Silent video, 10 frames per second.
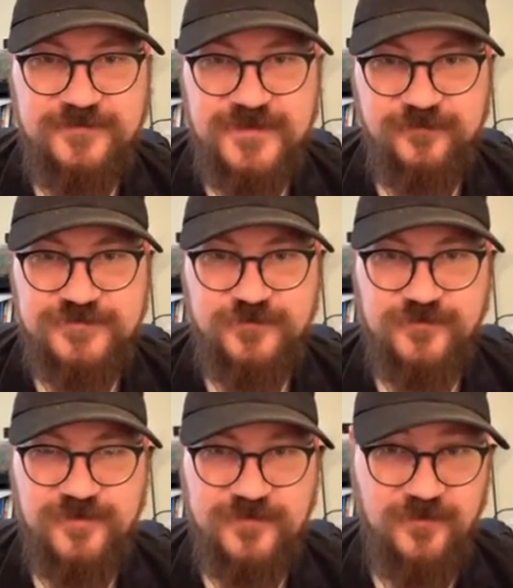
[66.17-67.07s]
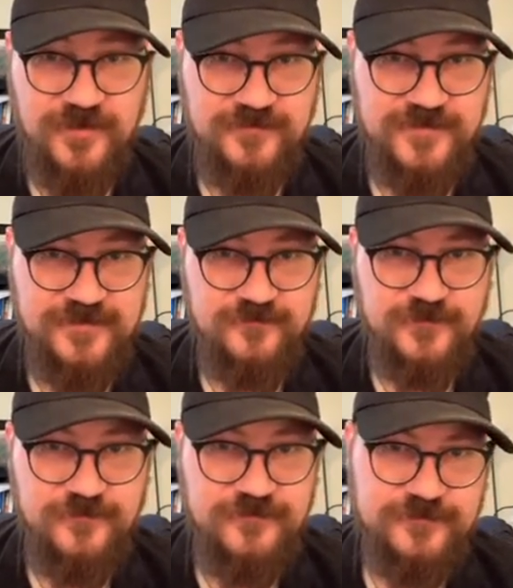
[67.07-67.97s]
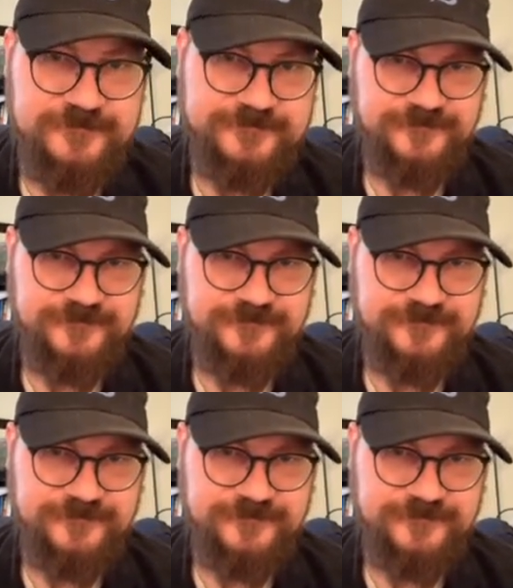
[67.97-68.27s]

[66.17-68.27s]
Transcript: damage with my ground-type moves.